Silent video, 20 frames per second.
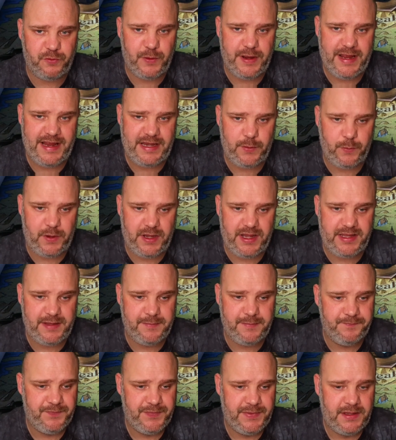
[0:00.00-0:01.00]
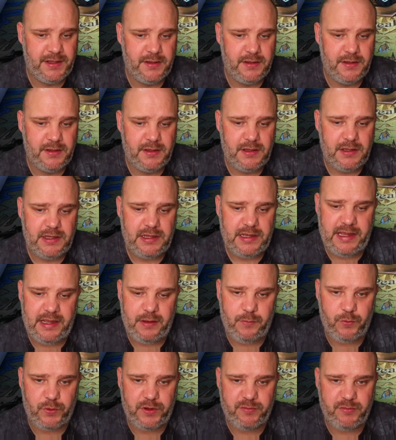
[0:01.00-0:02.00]
anyway.
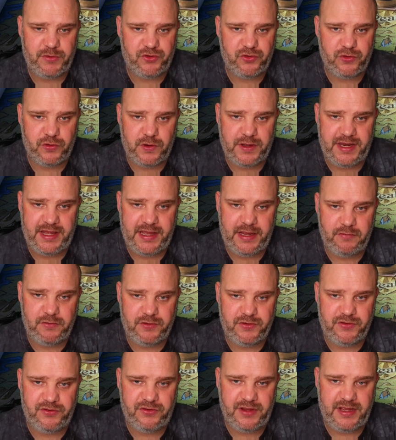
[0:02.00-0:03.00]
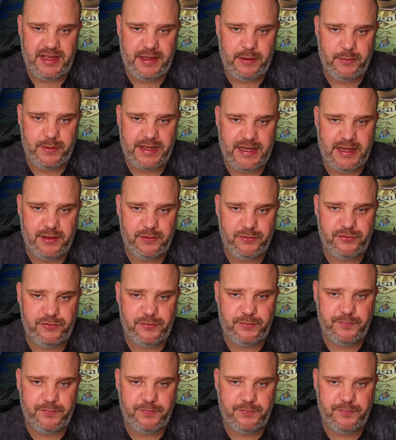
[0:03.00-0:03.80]
And we'll give him a try there and see how he goes.